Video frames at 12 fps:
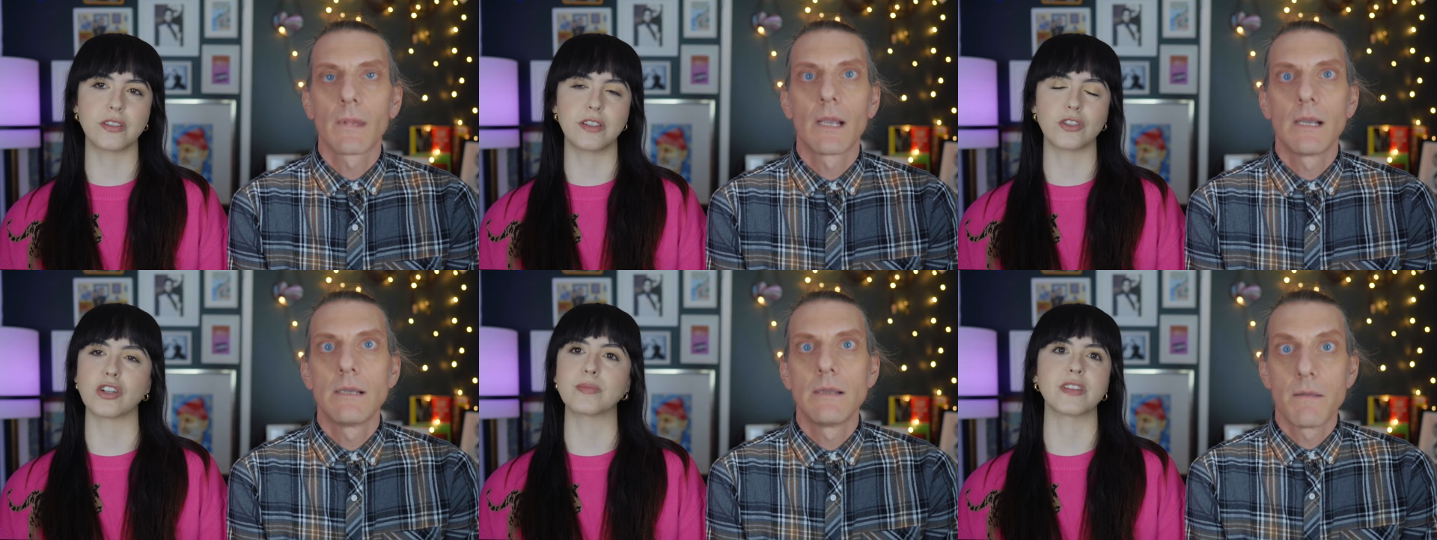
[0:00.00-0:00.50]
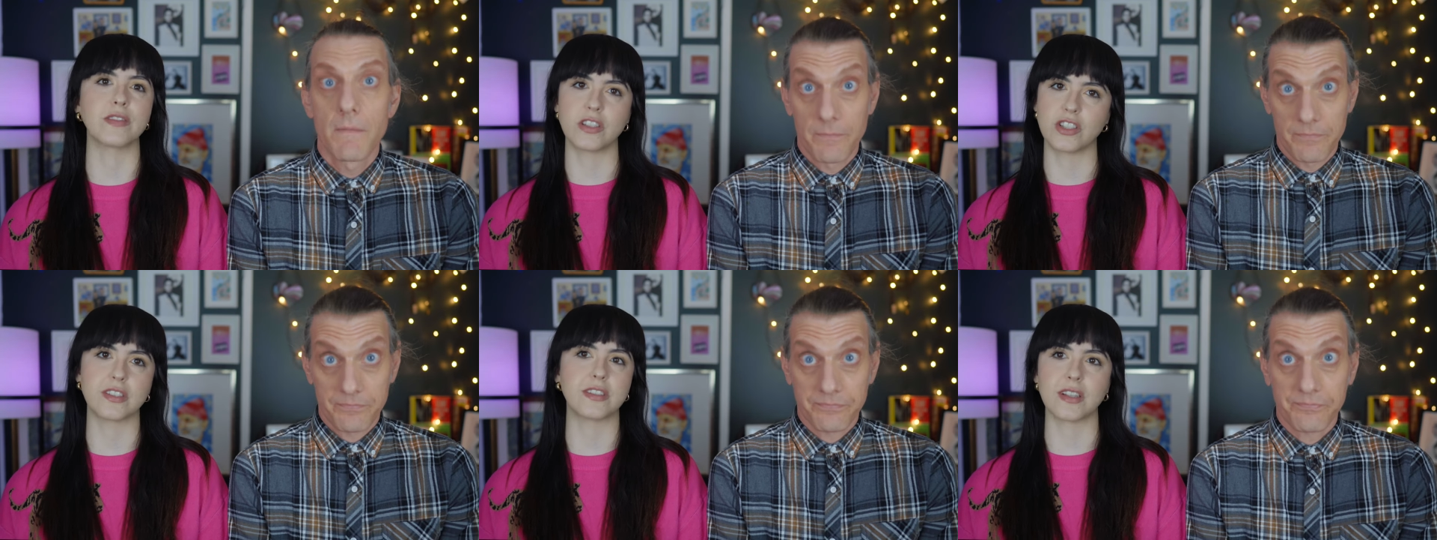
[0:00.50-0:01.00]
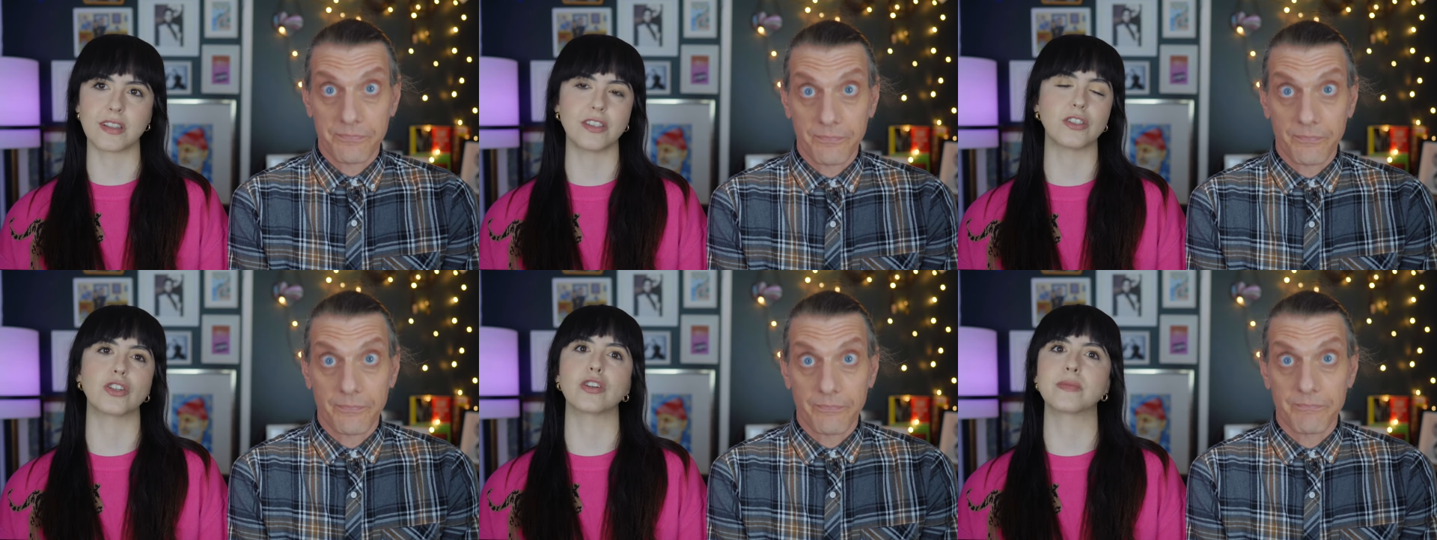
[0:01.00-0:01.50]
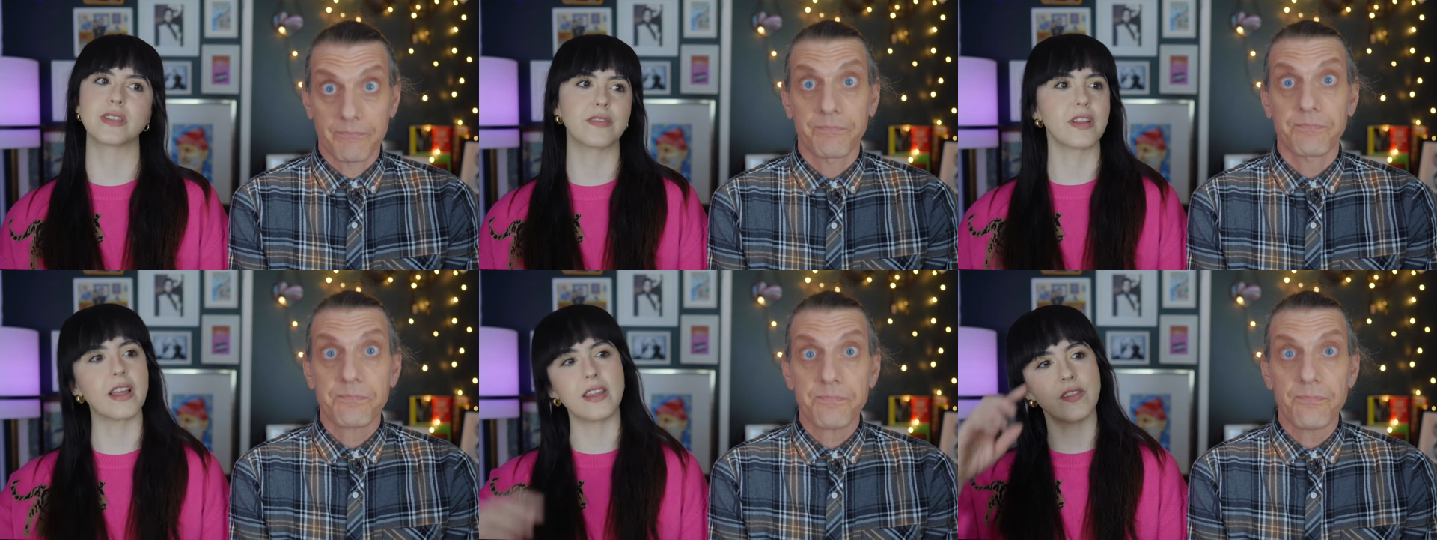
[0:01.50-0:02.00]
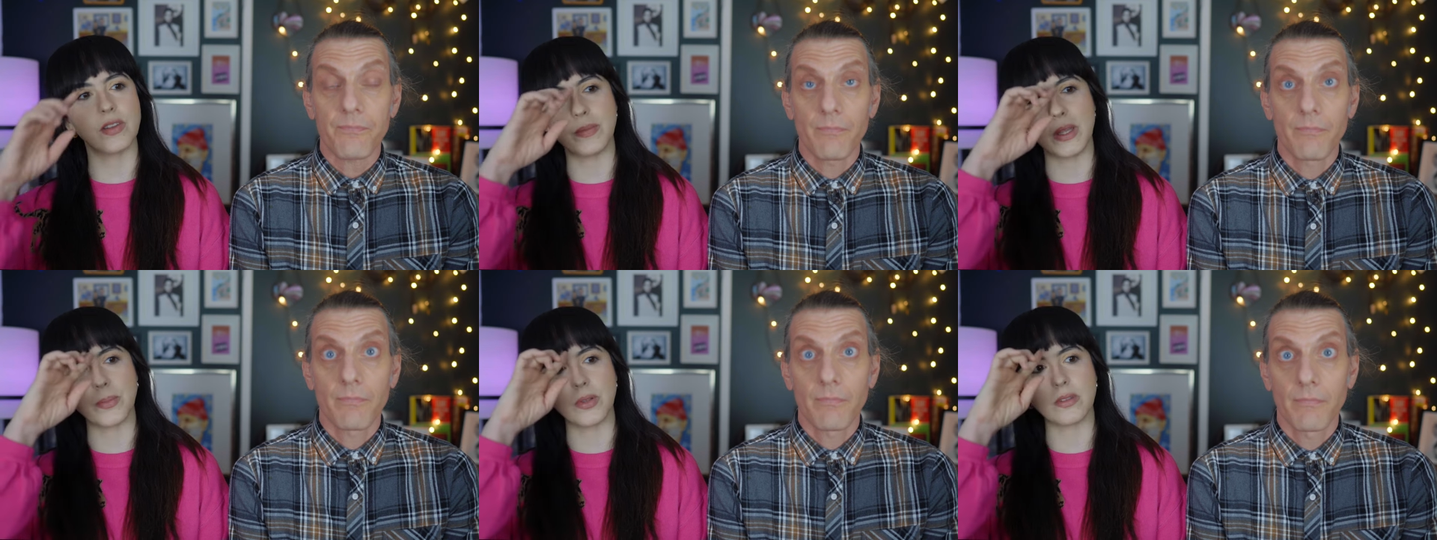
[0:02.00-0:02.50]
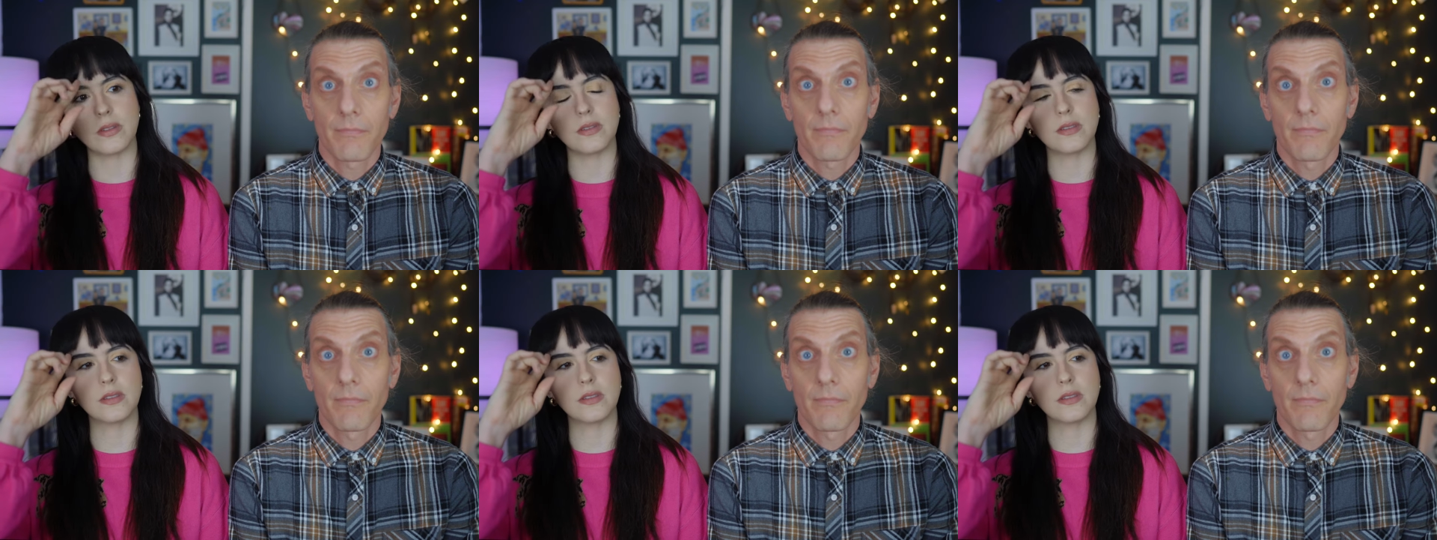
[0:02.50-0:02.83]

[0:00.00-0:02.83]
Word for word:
Speaker 1: in terms of logistics, in terms of like even people